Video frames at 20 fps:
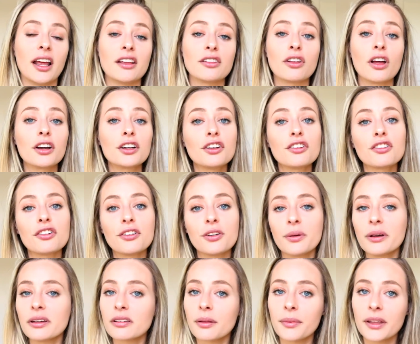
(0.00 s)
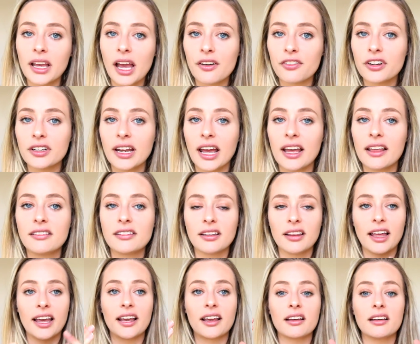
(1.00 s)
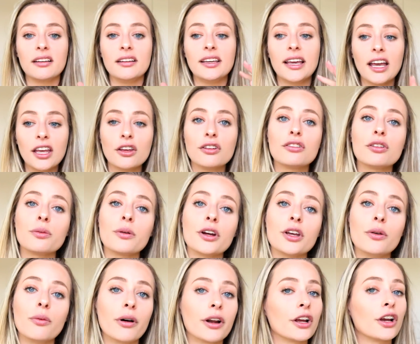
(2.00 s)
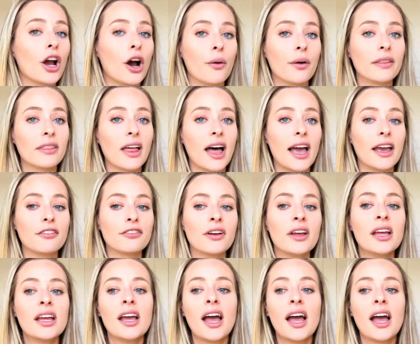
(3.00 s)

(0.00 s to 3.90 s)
As long as you're doing something every day to like get you to where you want to go in life,